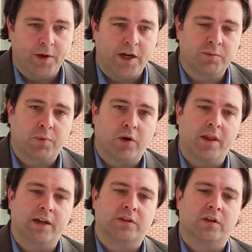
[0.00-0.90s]
As part
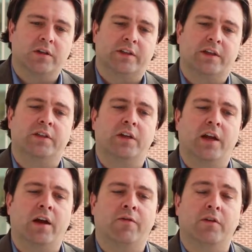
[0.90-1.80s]
of that serialization
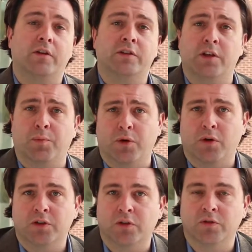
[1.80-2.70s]
effort,
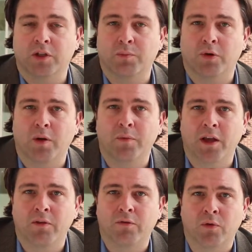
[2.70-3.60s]
Zipper
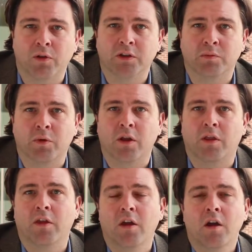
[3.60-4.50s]
update for this month.